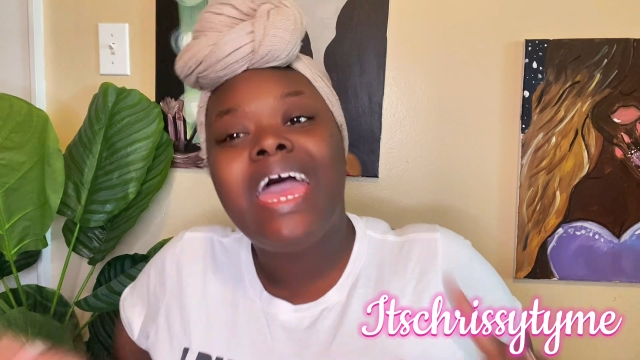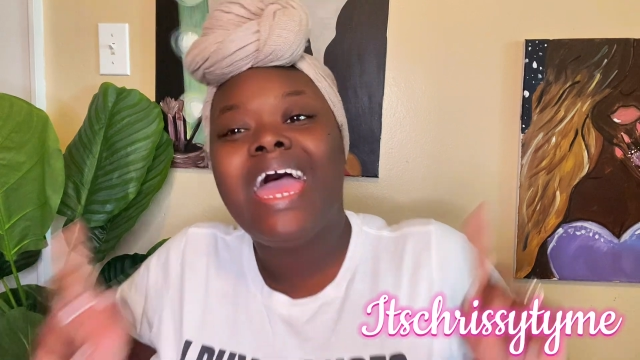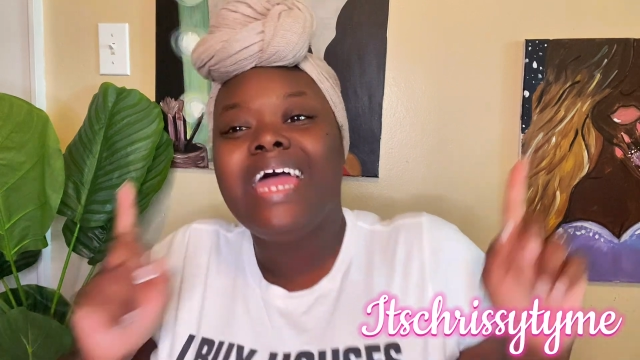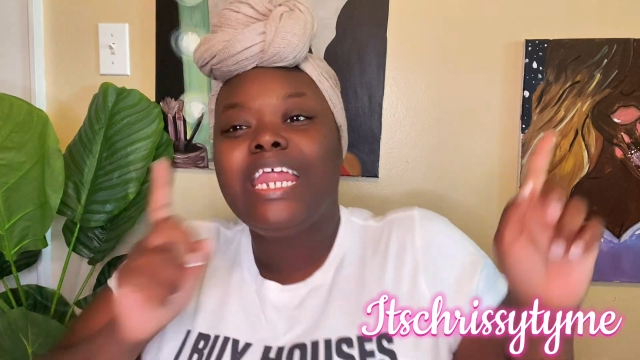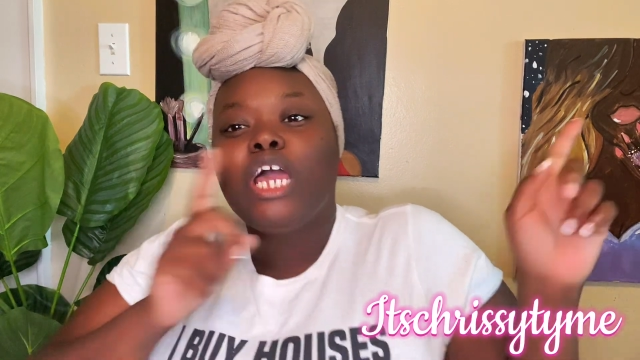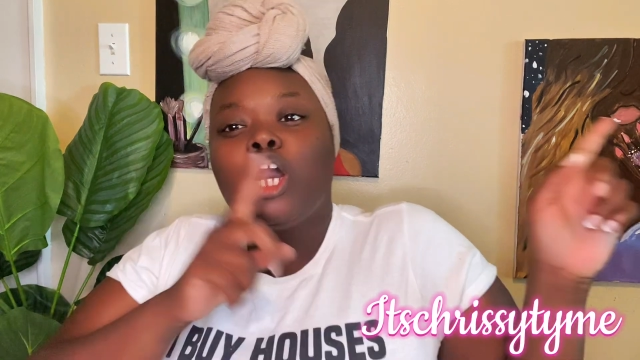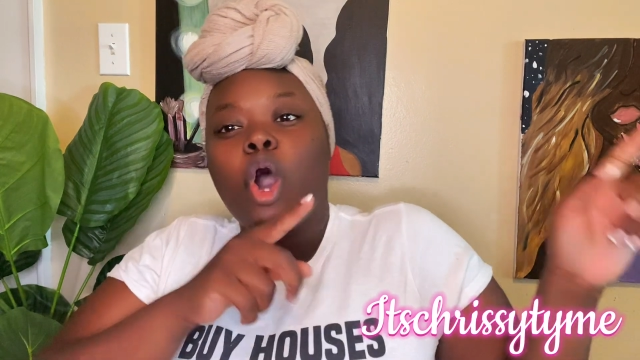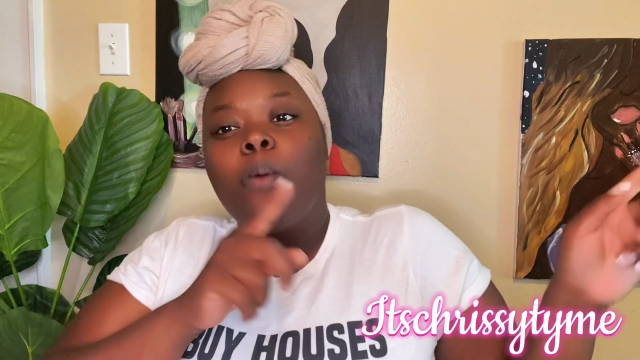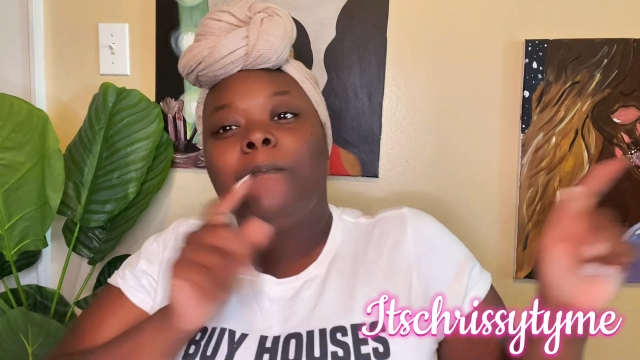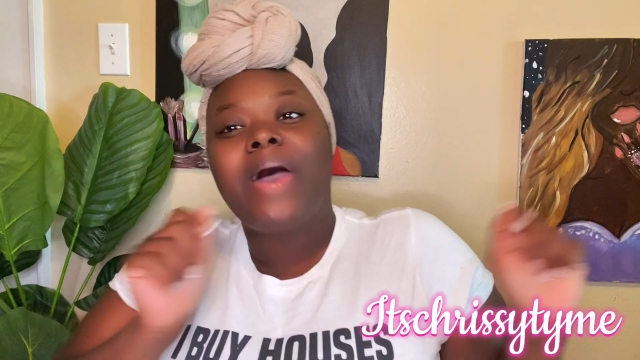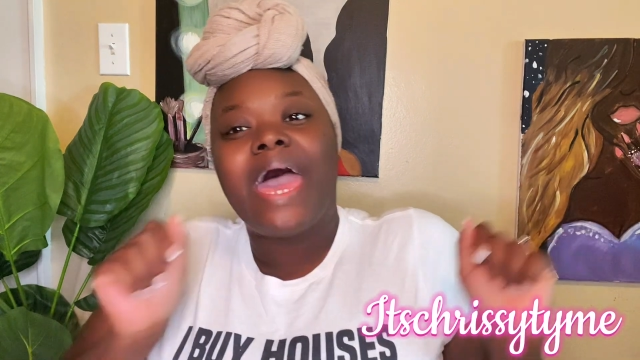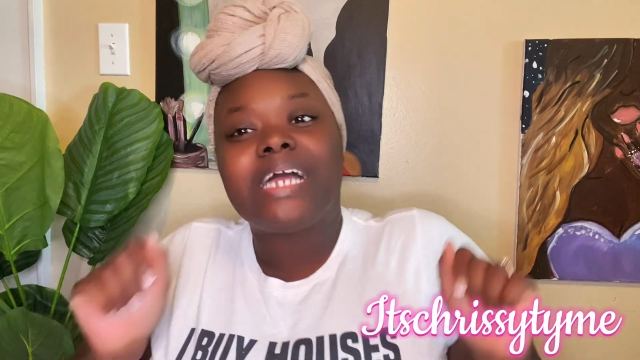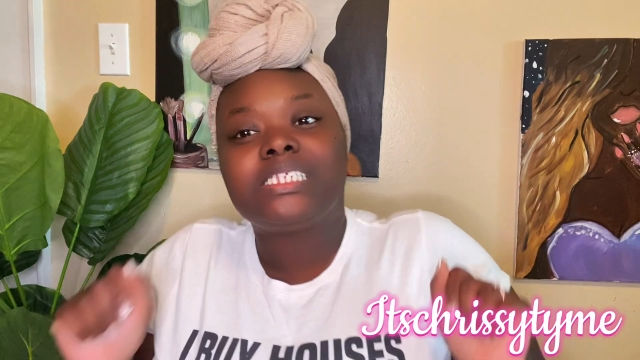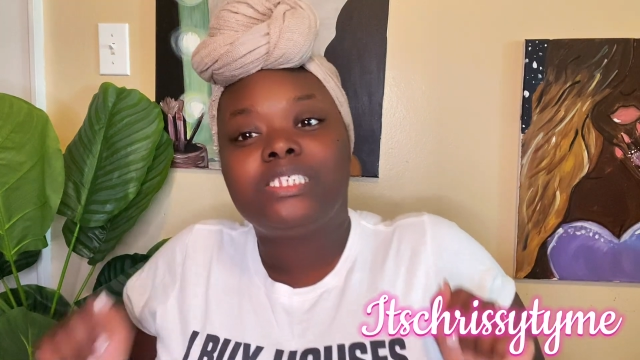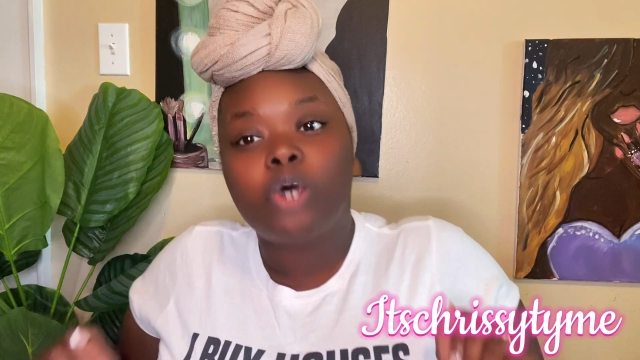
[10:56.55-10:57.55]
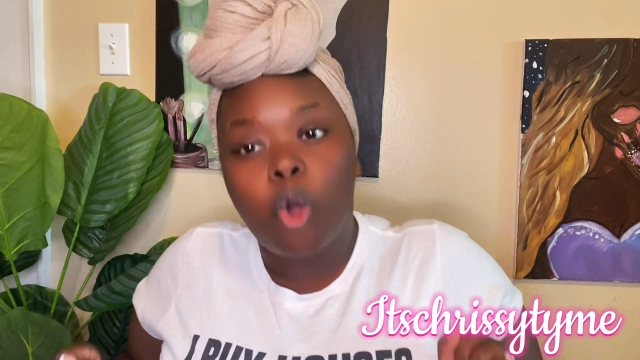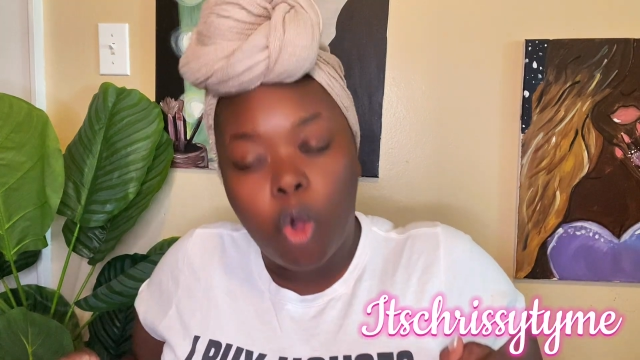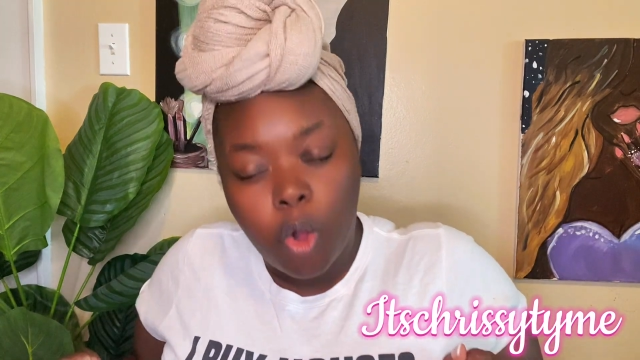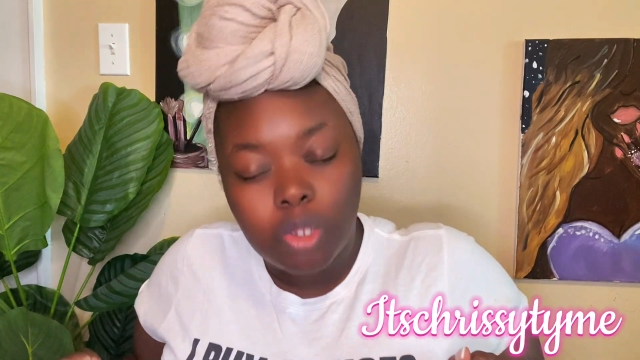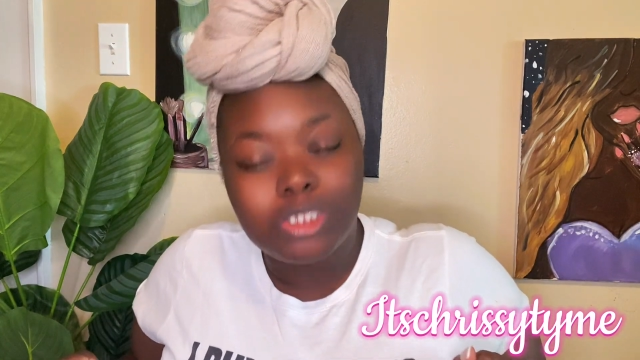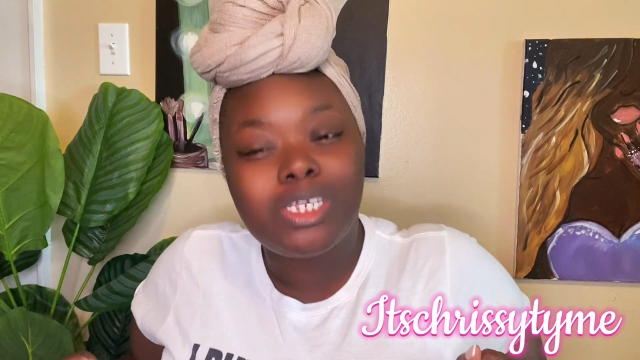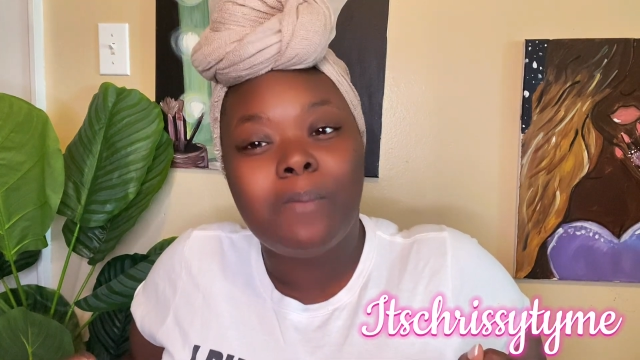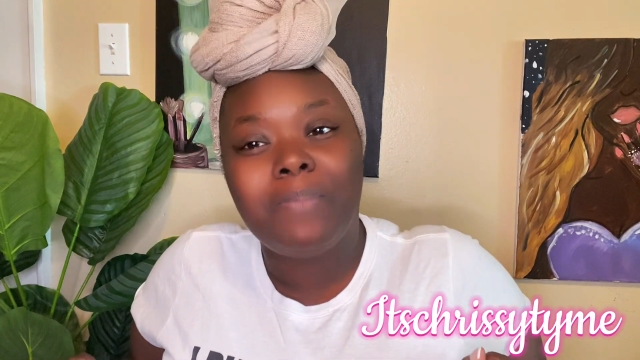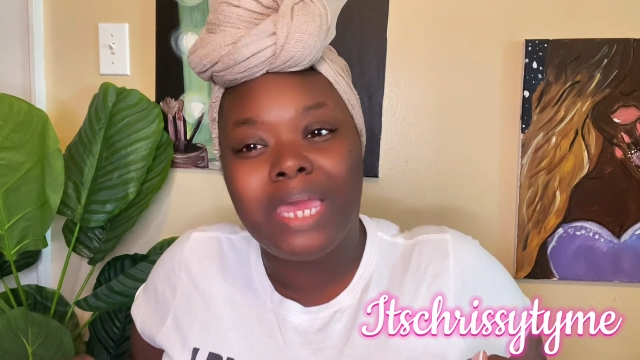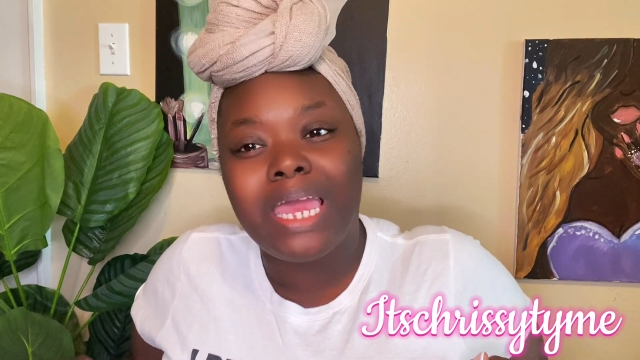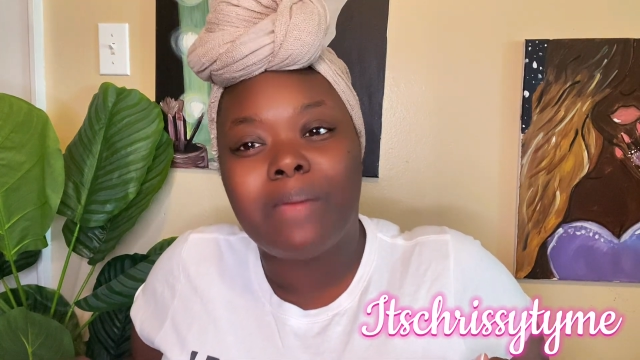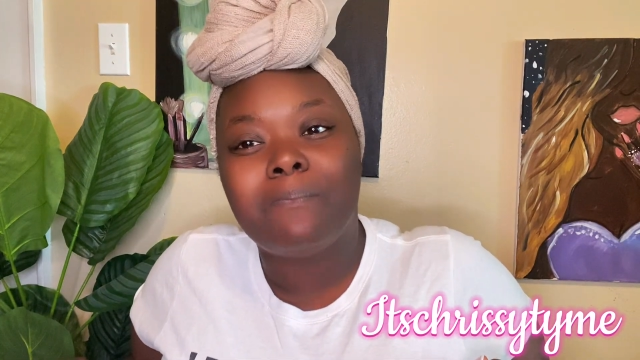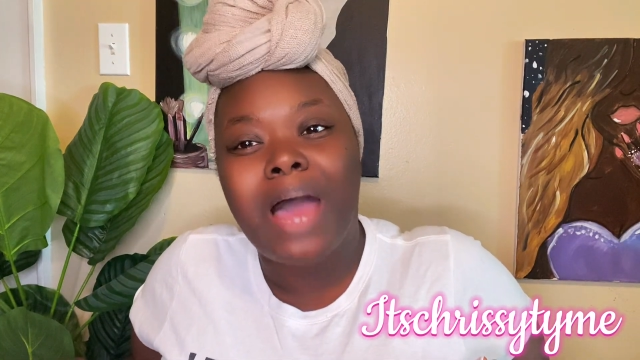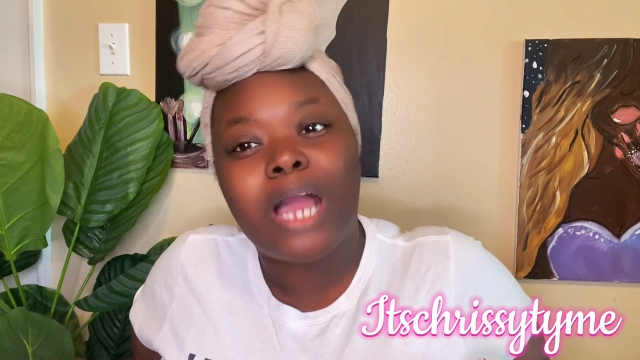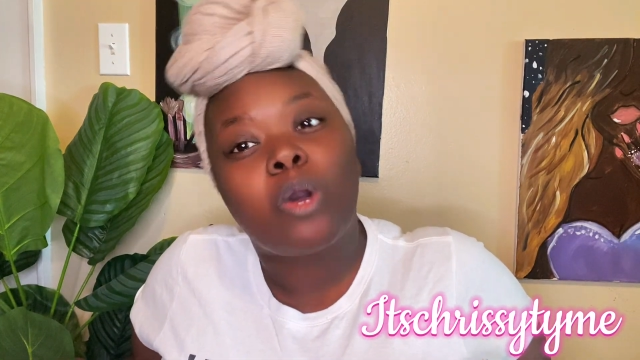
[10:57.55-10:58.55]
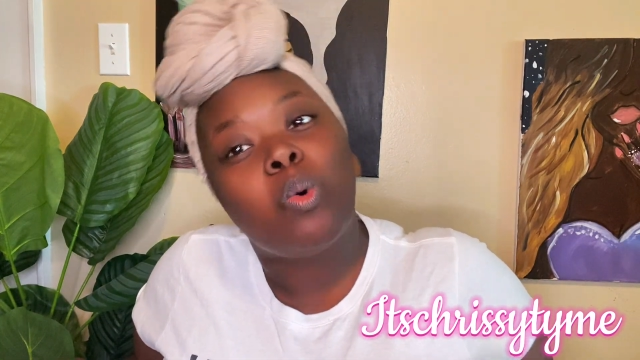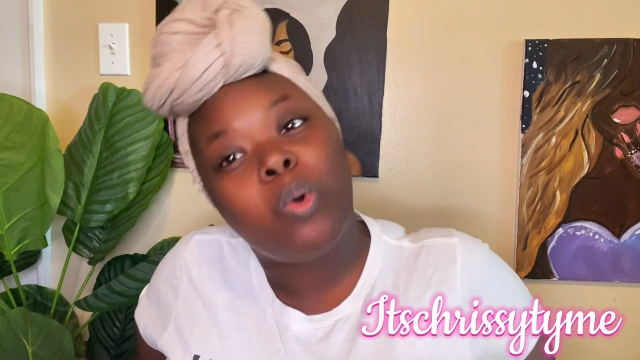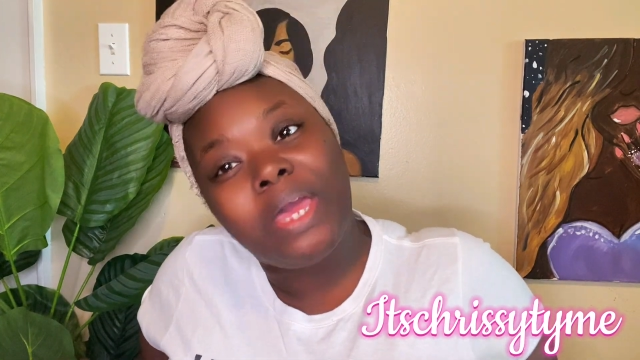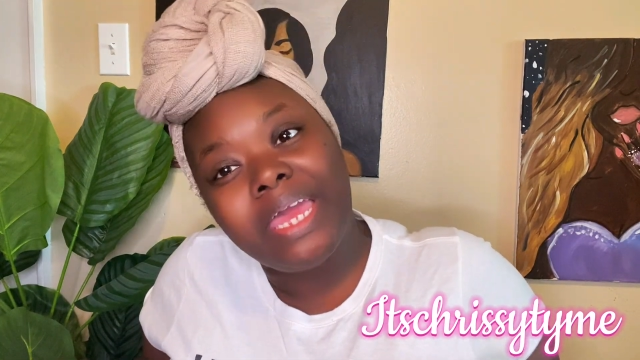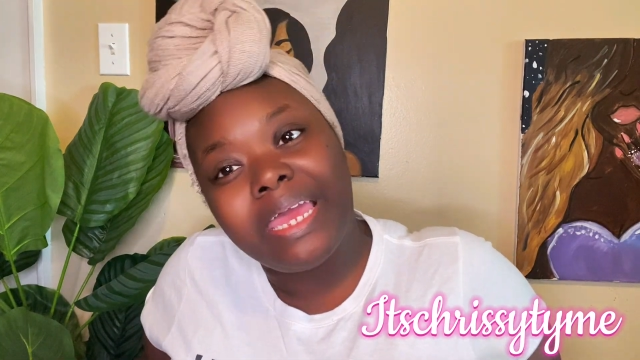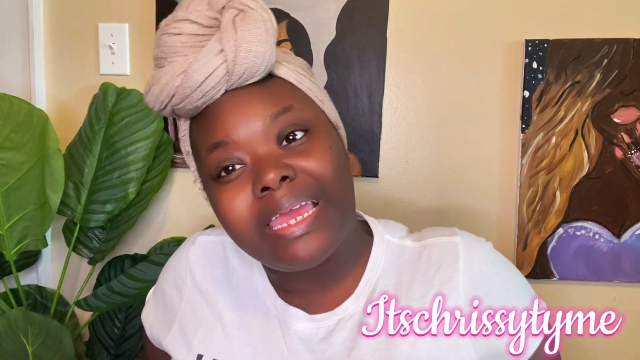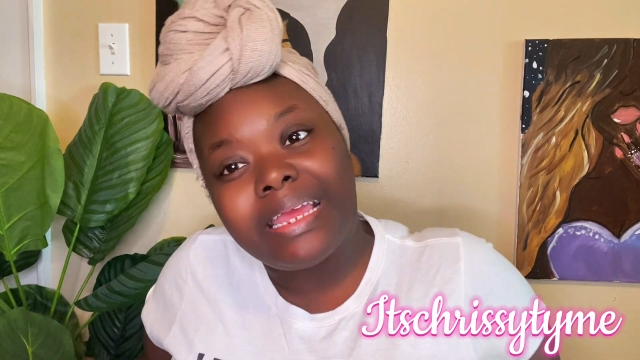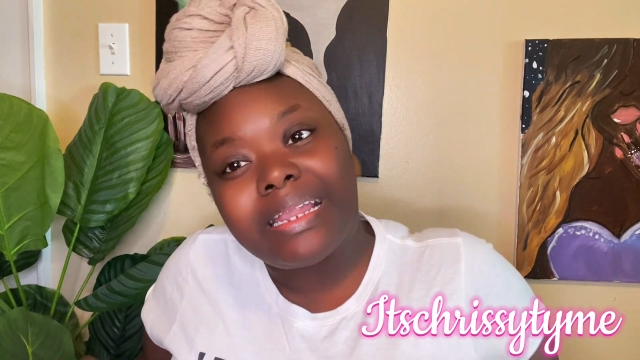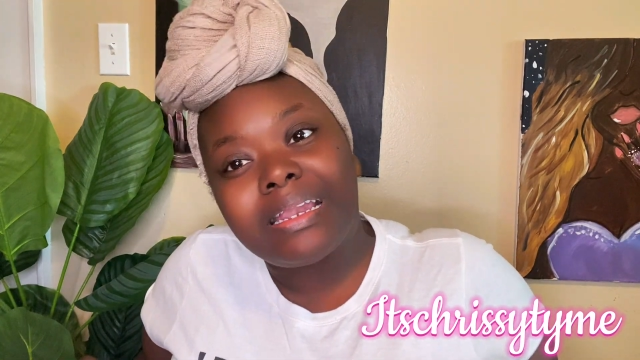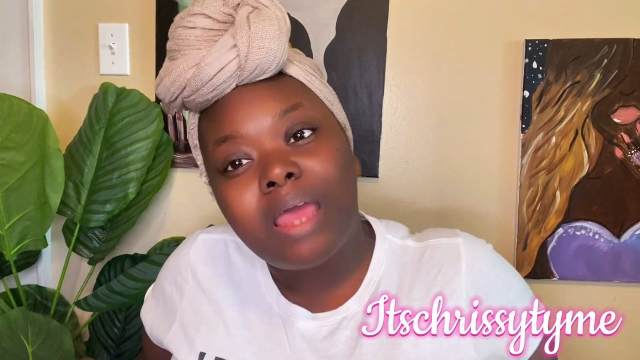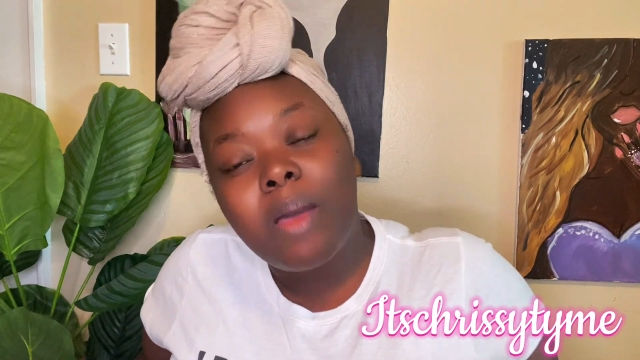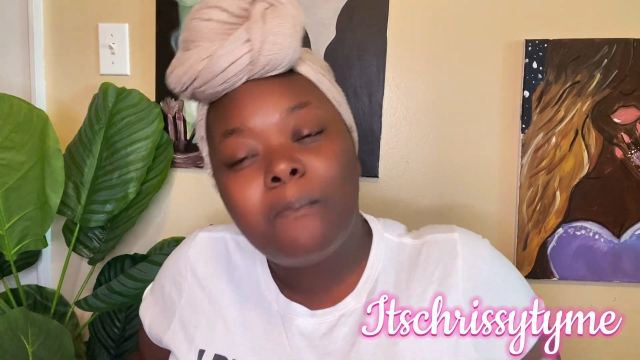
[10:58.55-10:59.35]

and then go back to, to being my queen,